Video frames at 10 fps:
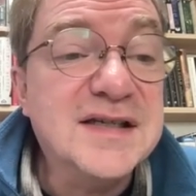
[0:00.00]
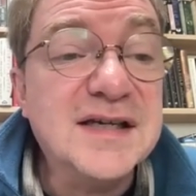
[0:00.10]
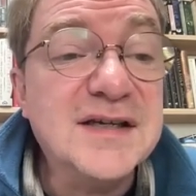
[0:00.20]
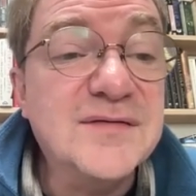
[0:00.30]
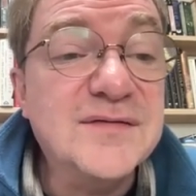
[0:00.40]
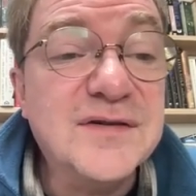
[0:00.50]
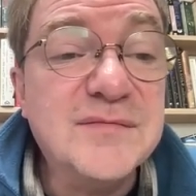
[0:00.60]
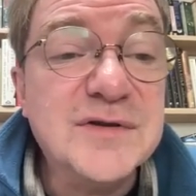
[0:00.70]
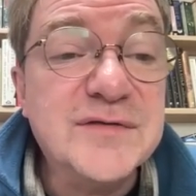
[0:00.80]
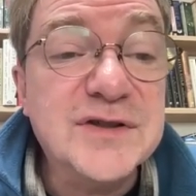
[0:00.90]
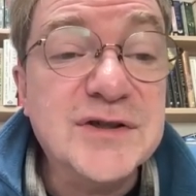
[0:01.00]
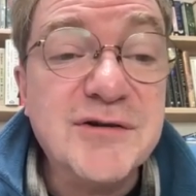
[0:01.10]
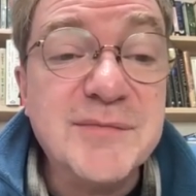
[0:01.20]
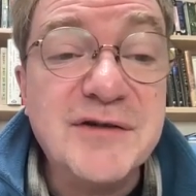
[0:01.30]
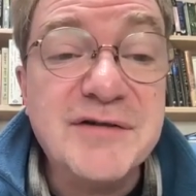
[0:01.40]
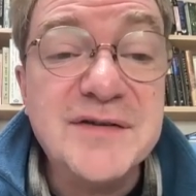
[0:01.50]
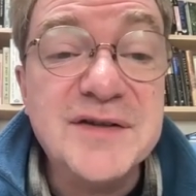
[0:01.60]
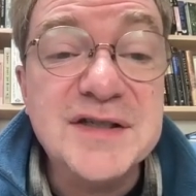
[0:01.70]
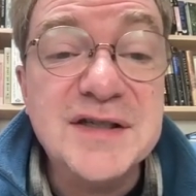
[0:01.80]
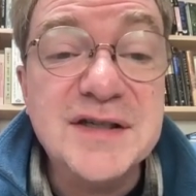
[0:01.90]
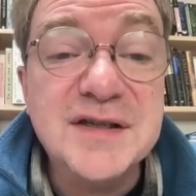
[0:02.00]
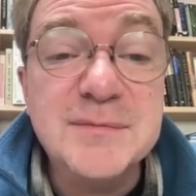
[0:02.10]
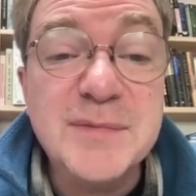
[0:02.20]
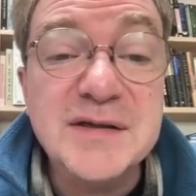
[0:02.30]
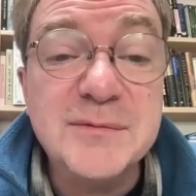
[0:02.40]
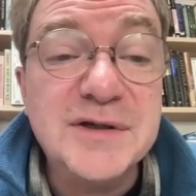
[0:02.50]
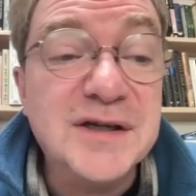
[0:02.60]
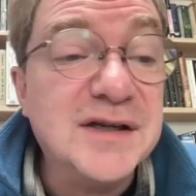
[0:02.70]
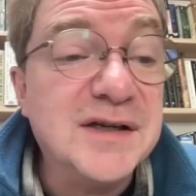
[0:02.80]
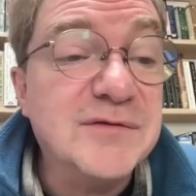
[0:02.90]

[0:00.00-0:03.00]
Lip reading: thank you very much for showing me around the city this past weekend.